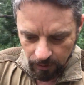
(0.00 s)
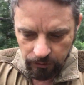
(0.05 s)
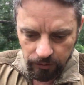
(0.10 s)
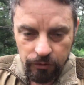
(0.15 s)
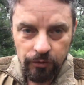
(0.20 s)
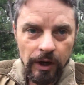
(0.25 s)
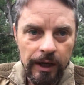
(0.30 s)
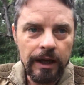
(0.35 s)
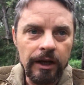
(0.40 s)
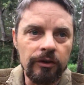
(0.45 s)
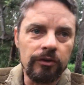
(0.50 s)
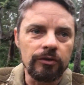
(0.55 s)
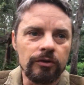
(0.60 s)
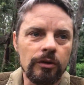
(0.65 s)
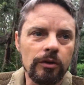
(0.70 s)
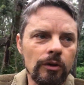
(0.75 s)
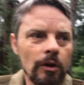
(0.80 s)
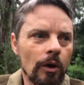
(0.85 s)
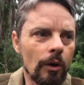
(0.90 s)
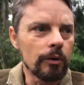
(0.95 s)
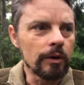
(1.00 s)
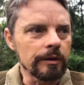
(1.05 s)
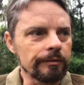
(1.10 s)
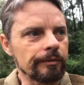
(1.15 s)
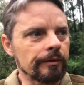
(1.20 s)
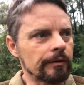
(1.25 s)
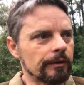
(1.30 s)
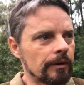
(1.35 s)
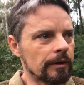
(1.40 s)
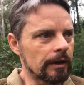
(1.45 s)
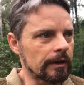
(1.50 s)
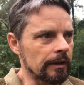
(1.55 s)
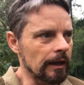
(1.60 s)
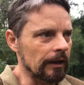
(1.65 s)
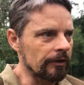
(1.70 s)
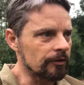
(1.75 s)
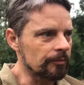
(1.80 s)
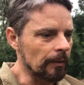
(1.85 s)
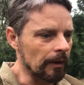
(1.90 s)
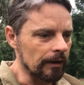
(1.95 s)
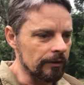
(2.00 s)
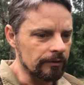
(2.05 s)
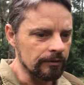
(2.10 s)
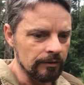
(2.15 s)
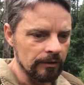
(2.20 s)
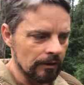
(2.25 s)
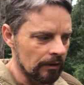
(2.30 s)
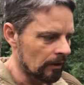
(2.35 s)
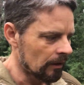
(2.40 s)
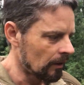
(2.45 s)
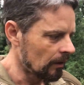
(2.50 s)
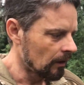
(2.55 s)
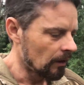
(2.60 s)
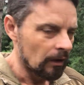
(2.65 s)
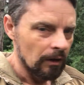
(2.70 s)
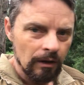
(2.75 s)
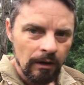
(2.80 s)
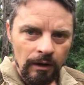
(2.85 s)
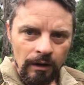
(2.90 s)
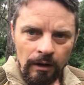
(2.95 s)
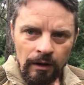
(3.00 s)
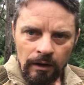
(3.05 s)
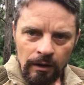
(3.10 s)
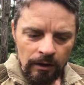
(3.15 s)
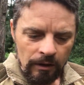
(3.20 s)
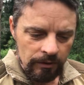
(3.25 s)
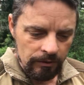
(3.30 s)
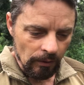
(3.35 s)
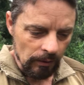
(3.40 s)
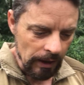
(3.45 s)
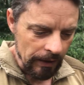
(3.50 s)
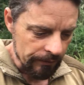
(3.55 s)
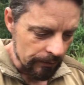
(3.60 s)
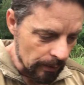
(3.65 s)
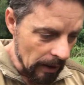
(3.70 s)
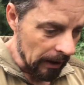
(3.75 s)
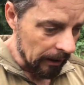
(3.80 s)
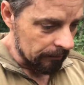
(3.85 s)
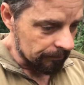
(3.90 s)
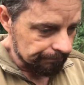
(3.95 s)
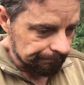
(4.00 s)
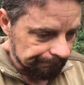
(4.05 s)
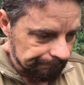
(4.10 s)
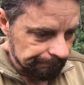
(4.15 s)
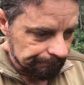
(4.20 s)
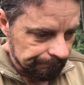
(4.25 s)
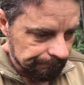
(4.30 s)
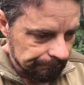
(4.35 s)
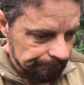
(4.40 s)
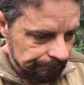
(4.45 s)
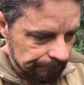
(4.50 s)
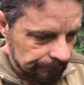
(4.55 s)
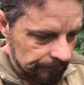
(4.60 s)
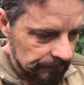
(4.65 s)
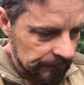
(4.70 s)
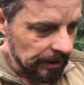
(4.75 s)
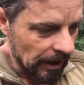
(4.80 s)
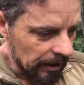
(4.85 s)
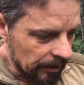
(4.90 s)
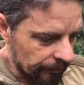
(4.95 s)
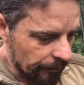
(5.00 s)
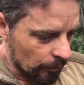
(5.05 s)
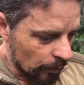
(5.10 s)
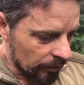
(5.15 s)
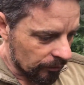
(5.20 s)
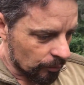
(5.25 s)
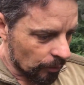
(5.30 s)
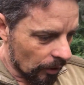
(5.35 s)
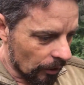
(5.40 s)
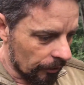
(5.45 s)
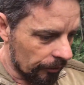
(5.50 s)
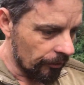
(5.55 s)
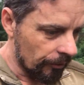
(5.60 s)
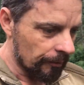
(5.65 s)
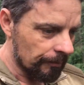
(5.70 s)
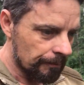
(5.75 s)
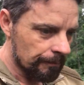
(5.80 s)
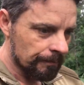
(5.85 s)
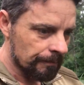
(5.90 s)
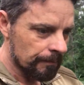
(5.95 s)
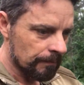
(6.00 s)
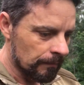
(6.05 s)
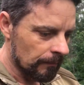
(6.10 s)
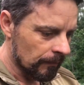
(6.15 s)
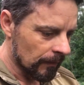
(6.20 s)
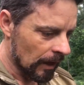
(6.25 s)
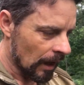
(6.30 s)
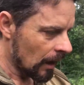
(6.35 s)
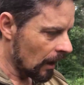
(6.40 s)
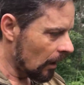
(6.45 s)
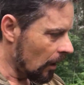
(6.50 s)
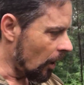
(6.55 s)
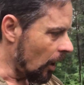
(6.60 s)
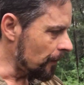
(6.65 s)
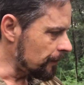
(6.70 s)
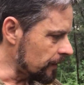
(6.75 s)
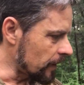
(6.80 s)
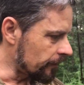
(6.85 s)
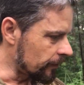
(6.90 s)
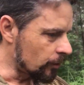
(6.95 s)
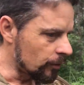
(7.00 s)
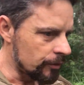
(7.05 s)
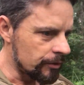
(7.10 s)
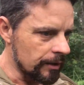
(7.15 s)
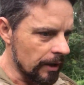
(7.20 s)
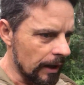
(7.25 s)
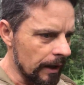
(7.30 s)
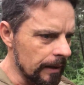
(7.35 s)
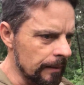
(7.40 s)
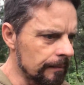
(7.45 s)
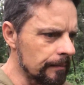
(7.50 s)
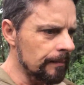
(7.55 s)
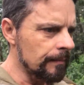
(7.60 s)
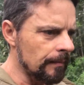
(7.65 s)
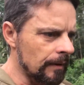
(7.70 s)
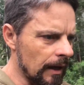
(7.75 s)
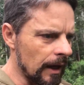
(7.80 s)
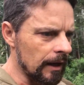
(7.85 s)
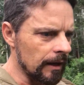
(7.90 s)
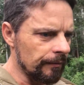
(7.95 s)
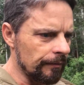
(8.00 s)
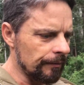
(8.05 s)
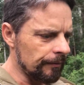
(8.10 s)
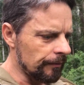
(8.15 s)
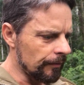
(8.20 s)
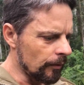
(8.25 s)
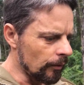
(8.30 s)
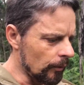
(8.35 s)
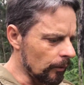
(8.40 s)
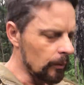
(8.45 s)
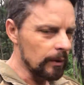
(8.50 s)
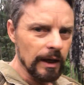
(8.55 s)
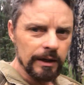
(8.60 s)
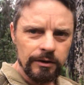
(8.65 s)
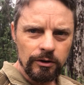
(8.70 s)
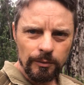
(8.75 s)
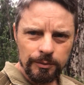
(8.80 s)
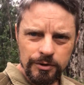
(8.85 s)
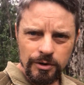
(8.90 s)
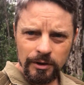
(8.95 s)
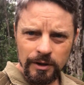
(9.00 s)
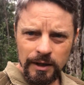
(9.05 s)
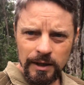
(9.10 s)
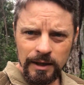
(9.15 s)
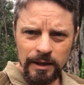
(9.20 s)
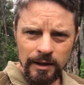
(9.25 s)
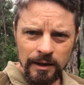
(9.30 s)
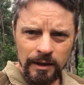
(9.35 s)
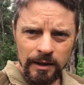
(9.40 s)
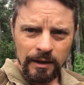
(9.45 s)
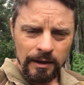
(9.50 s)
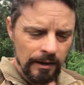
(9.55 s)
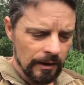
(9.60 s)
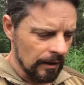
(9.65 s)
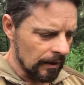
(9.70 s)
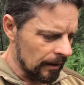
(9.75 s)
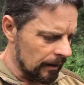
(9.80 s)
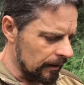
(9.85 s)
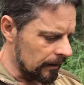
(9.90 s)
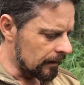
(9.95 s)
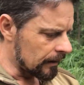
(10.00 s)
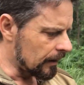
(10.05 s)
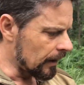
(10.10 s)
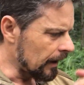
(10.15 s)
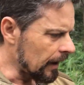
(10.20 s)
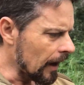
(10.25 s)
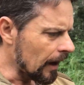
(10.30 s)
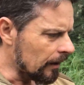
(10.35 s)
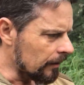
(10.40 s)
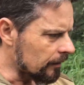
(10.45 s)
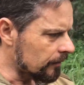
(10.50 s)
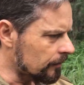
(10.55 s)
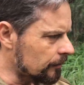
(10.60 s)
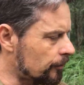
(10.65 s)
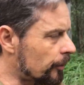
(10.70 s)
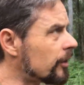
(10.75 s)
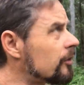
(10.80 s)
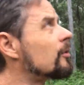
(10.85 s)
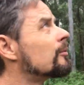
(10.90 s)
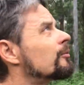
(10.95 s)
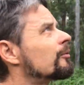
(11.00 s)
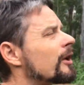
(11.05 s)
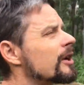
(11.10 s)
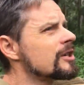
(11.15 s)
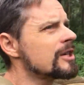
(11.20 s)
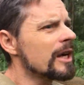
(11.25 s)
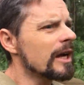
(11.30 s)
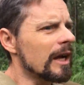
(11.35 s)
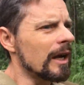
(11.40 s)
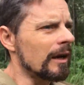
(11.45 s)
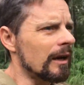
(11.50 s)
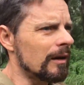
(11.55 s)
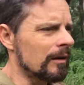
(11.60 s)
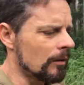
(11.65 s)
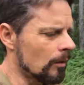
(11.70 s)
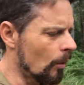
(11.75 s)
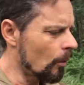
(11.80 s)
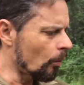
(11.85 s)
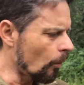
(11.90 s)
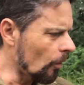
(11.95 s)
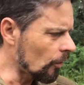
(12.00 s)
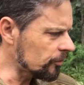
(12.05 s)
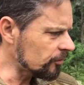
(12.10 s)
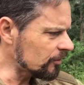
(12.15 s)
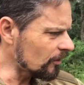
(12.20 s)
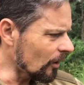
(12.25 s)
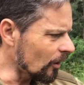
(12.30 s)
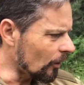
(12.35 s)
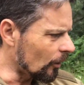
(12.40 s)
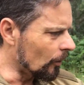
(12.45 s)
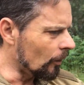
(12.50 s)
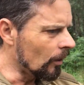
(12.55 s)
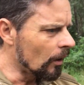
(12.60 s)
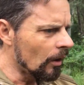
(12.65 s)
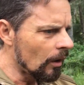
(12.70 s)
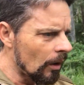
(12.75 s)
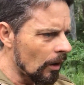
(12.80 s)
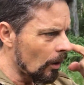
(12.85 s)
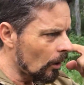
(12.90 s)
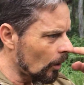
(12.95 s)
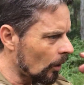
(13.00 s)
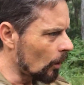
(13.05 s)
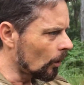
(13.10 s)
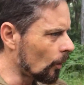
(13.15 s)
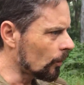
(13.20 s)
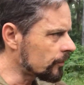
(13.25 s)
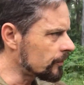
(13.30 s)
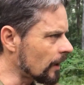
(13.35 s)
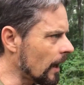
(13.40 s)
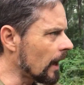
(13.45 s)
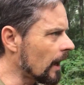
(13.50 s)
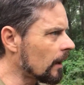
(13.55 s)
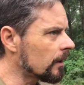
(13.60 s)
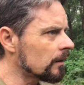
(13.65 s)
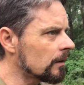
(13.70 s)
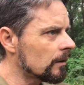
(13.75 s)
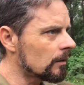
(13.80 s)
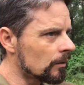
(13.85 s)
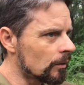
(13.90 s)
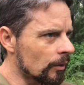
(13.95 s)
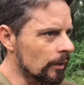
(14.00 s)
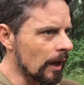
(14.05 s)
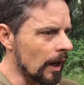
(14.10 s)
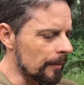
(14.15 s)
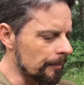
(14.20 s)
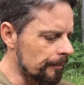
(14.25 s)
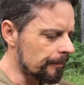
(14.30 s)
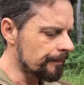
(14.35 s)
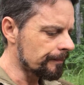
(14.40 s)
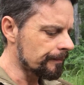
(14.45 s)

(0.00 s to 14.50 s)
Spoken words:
So tracking's no different in that space. So I'll leave you with that. Take it for what it's worth. Hope you have a good day, and if you get the opportunity, get out, breathe some fresh air, walk slow, look down, look up.